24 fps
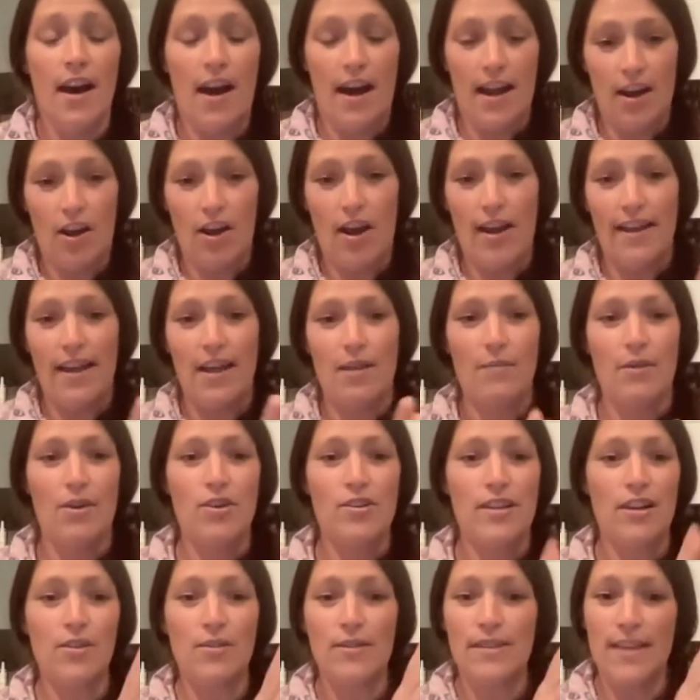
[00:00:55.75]
I like it
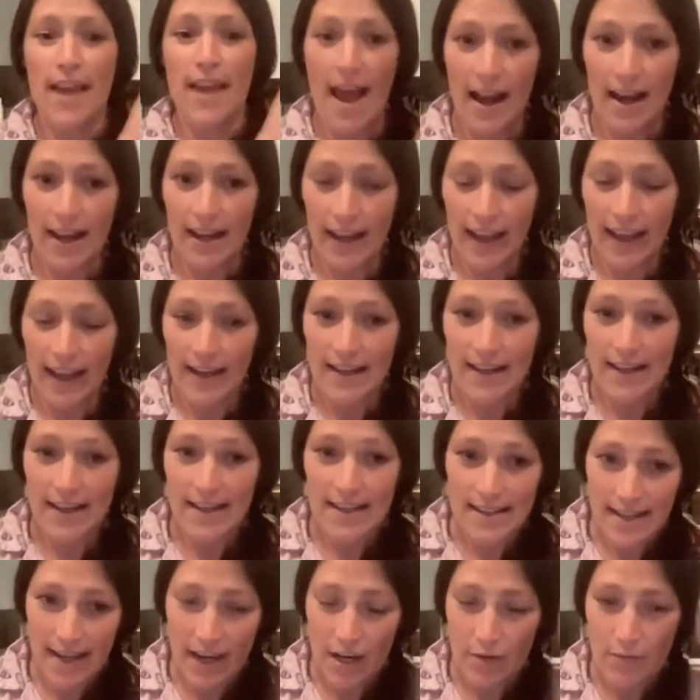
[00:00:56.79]
because it looks elegant. You can
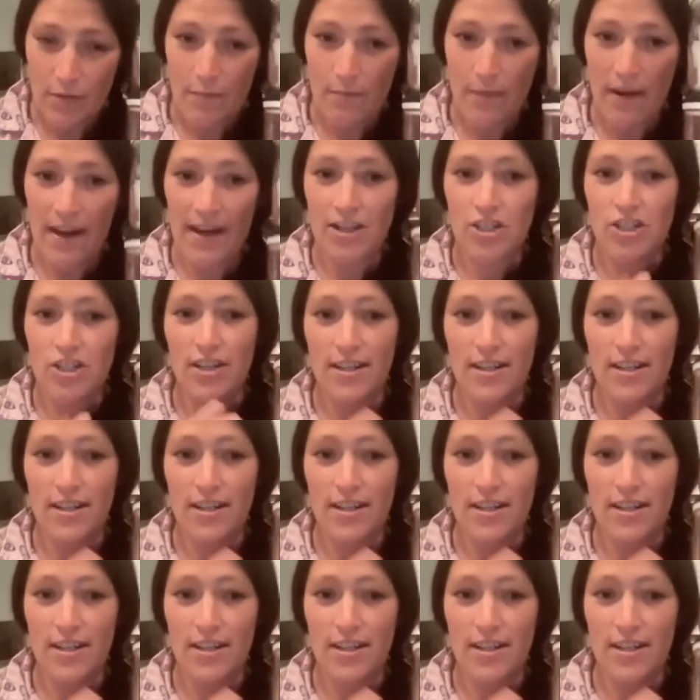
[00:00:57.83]
see it on my bench.